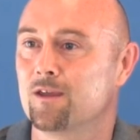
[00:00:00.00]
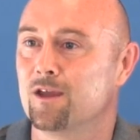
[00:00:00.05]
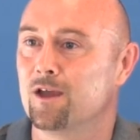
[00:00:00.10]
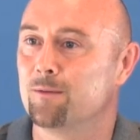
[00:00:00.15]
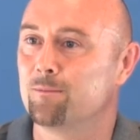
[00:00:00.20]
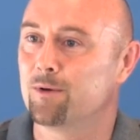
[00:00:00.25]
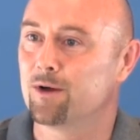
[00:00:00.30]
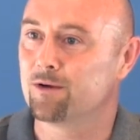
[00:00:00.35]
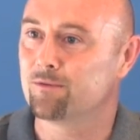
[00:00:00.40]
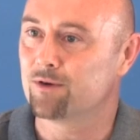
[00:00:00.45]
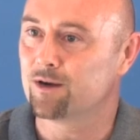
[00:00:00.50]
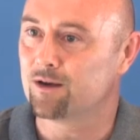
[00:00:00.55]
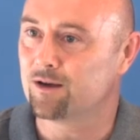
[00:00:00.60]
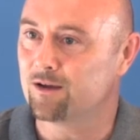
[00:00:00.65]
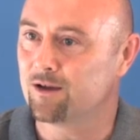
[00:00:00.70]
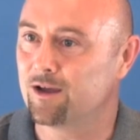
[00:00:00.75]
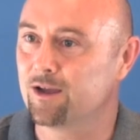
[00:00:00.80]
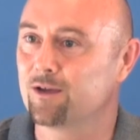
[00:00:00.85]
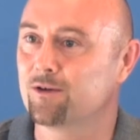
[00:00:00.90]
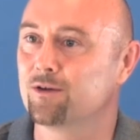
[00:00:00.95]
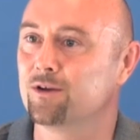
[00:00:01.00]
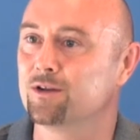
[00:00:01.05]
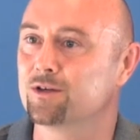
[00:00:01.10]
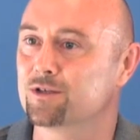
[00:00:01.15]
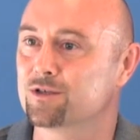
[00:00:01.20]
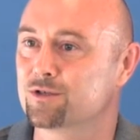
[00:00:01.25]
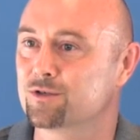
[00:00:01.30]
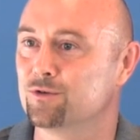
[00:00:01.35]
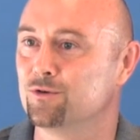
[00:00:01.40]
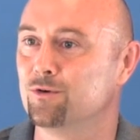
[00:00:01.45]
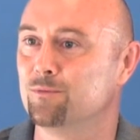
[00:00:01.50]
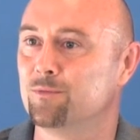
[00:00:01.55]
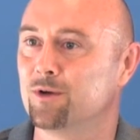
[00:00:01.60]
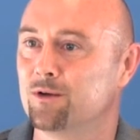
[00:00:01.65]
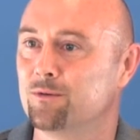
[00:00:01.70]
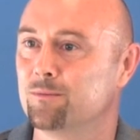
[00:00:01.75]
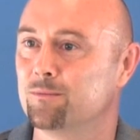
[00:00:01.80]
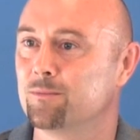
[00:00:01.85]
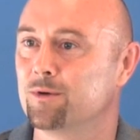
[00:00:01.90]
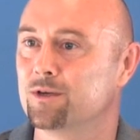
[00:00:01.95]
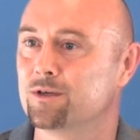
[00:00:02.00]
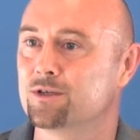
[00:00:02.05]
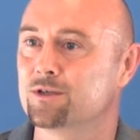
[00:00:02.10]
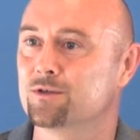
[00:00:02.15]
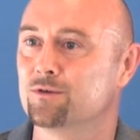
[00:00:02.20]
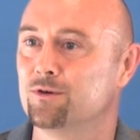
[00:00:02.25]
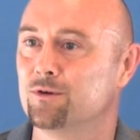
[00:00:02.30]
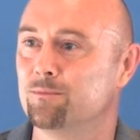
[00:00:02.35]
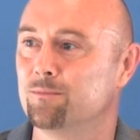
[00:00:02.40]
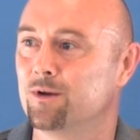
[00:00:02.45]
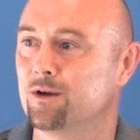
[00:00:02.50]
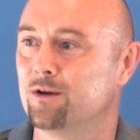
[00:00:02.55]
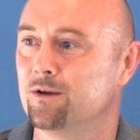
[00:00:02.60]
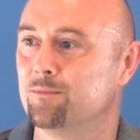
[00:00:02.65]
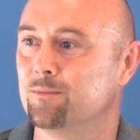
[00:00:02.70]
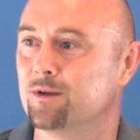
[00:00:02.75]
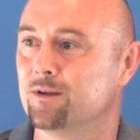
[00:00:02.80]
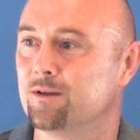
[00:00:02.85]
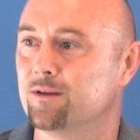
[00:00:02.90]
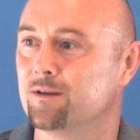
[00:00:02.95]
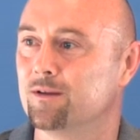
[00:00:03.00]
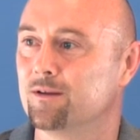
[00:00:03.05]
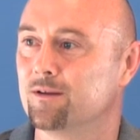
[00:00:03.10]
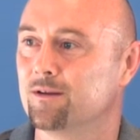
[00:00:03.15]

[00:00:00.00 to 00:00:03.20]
And by relying on it short moment by short moment,